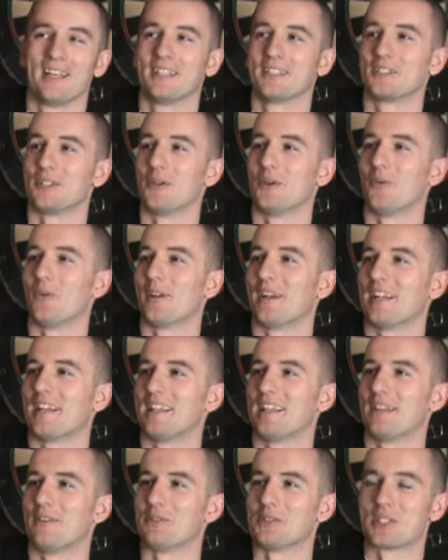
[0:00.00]
So what I
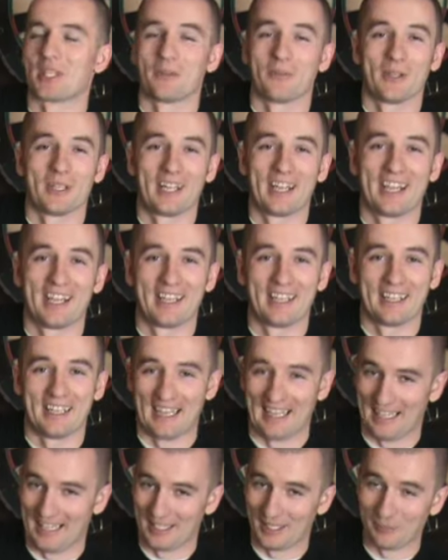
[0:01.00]
did was I went ahead
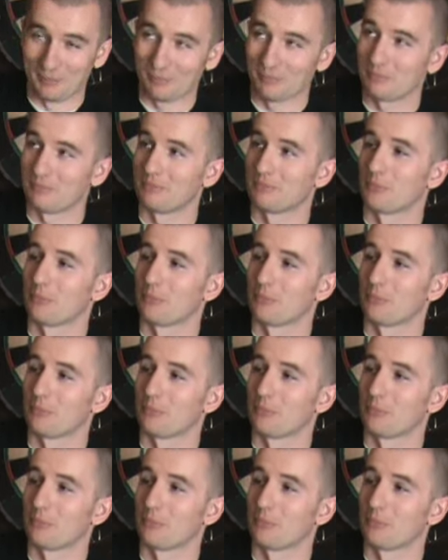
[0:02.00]
and